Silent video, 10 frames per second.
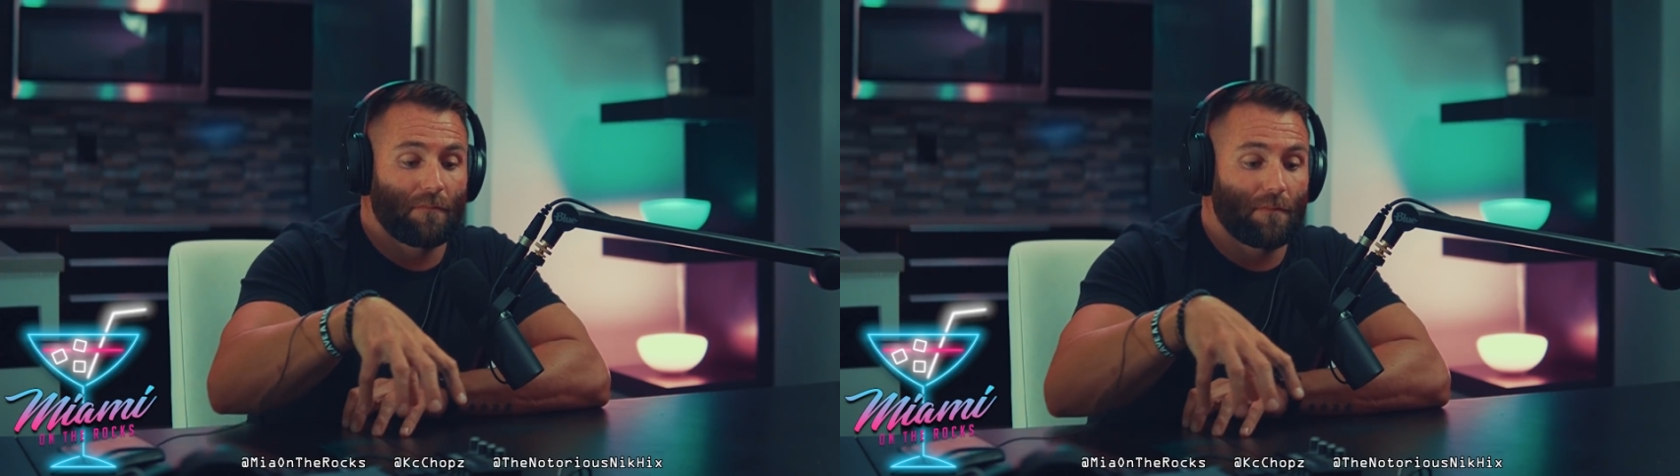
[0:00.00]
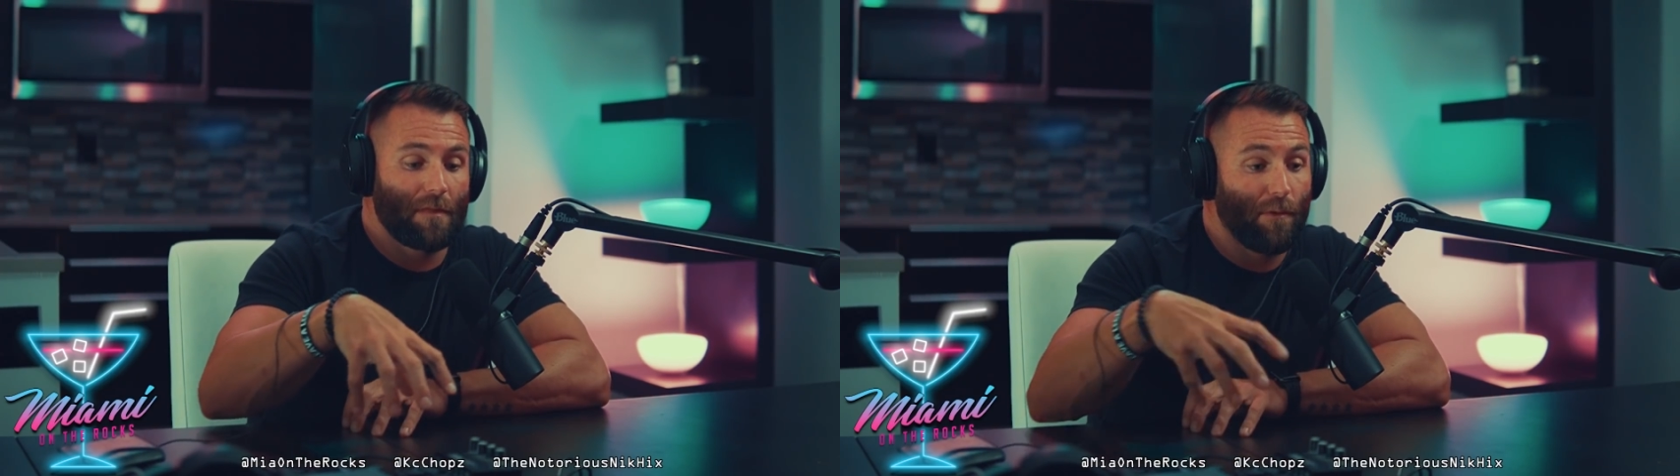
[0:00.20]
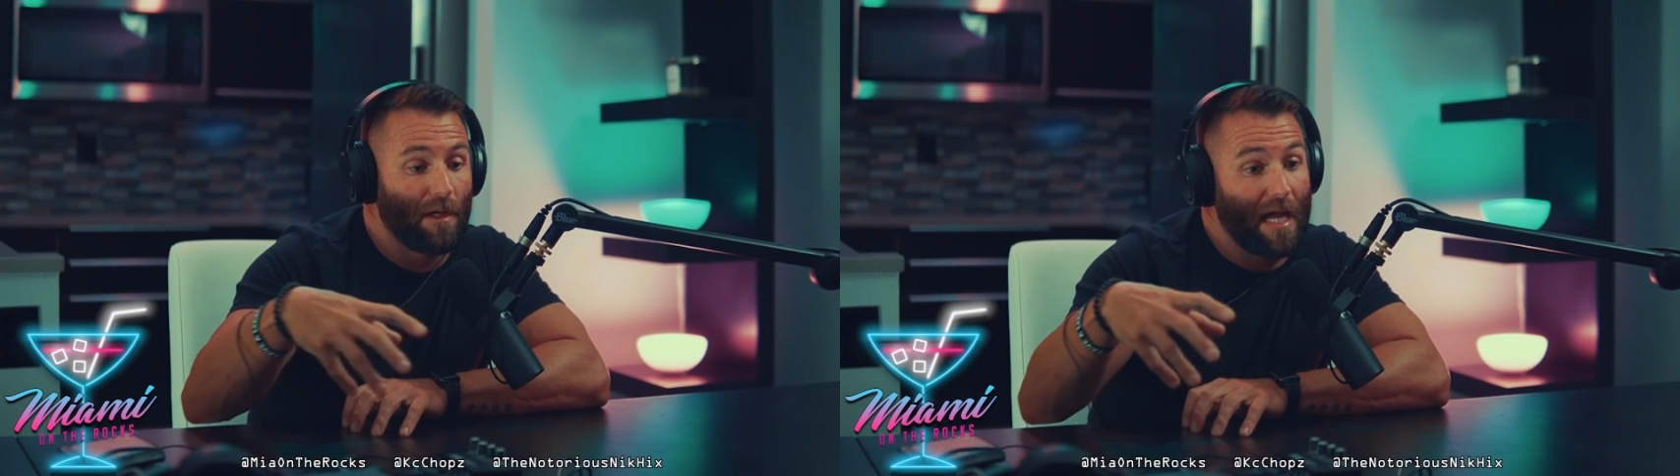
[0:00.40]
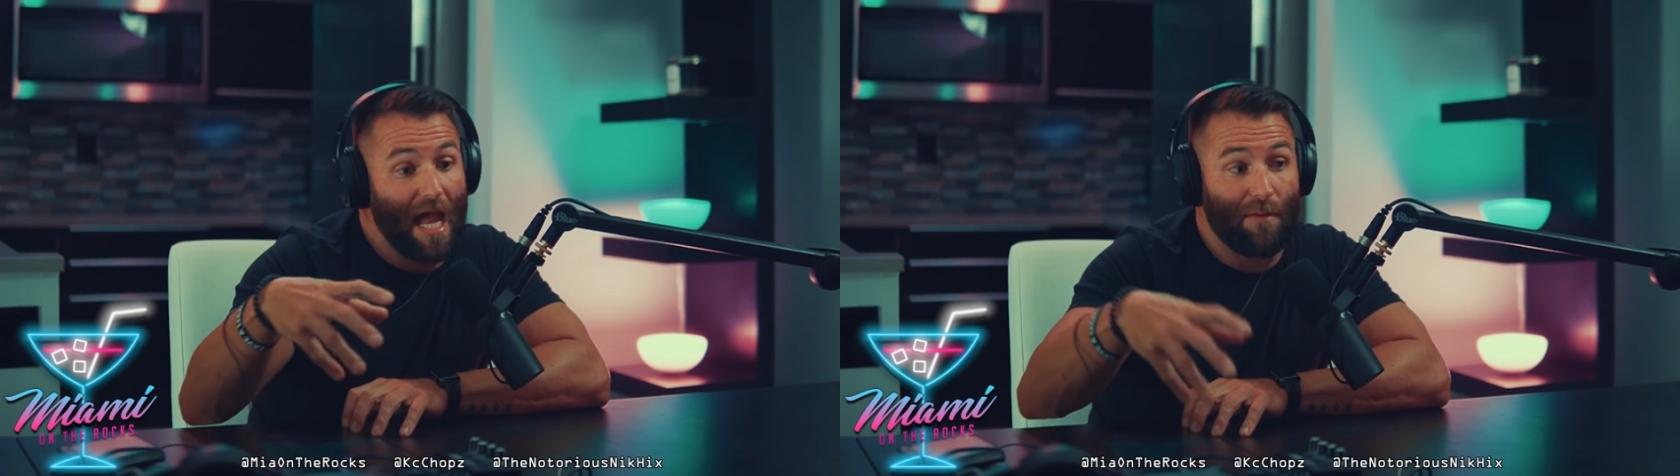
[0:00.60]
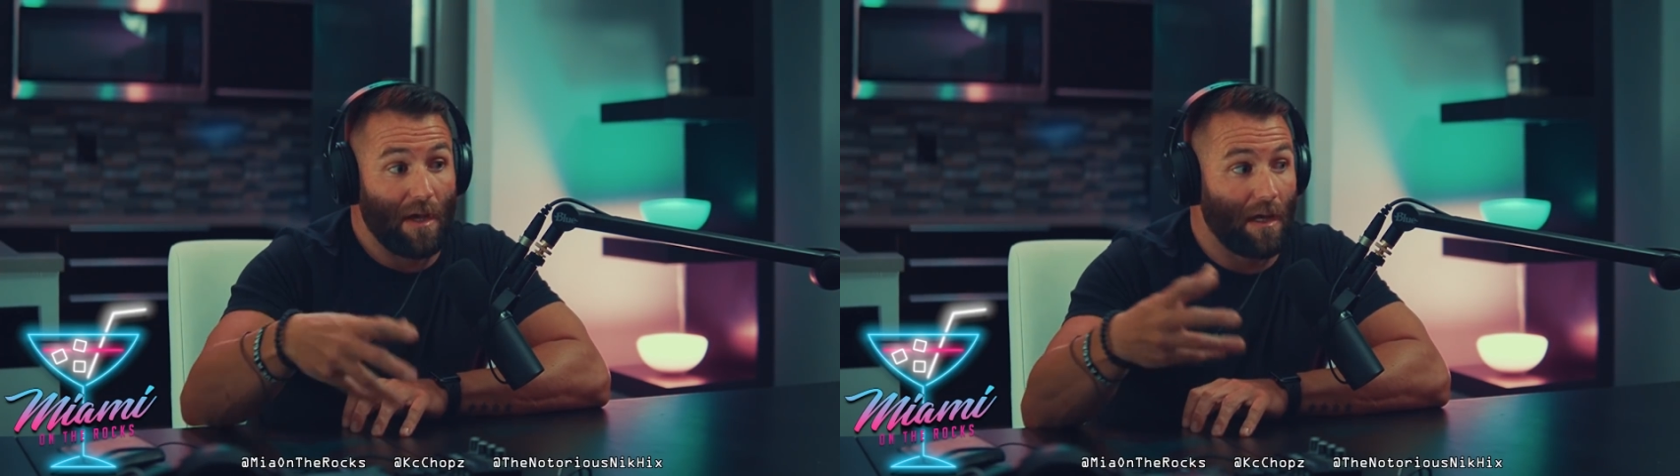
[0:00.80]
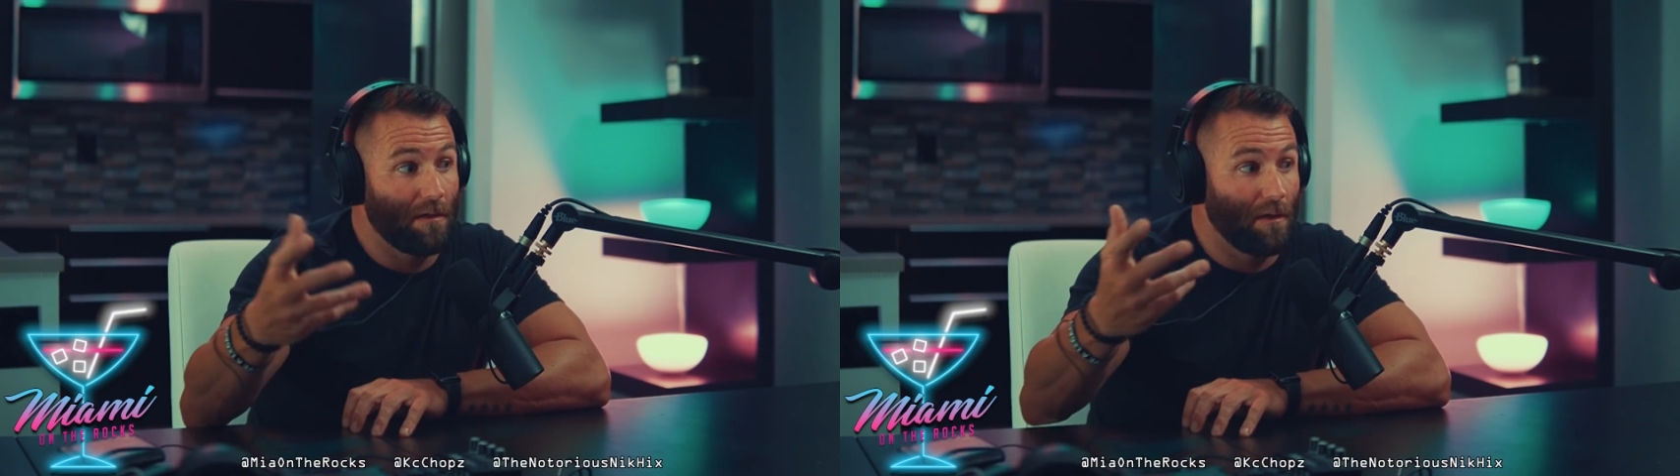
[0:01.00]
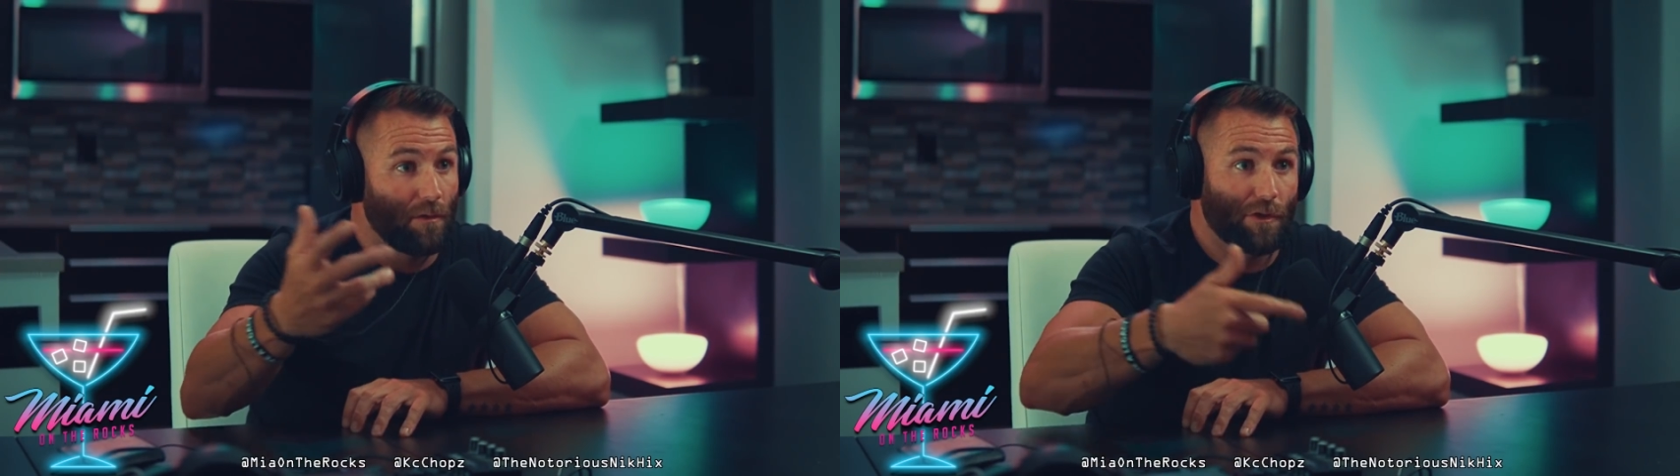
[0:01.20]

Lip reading: they were like, hey man, you know,